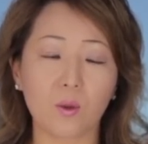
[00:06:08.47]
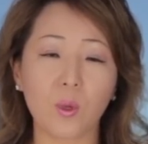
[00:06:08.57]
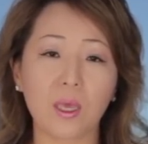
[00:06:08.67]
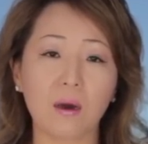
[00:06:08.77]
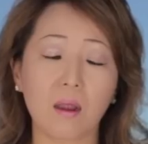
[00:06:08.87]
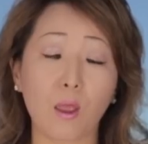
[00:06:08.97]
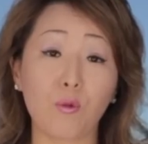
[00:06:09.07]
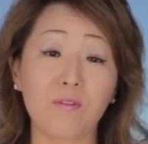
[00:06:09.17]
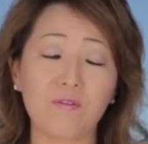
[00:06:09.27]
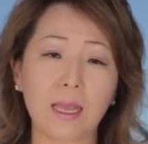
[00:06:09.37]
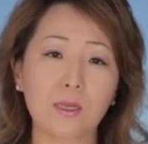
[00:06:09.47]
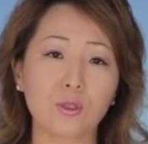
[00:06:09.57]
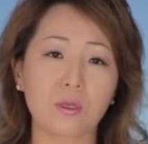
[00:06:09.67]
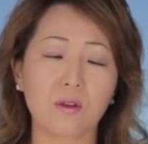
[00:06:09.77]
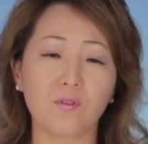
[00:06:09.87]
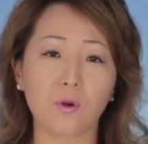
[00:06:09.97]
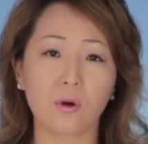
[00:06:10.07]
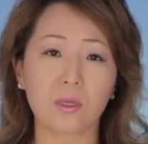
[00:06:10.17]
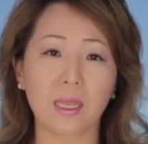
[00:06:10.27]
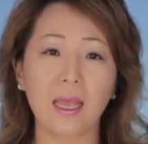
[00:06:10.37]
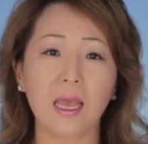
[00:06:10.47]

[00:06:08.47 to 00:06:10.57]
We are a reflection of God.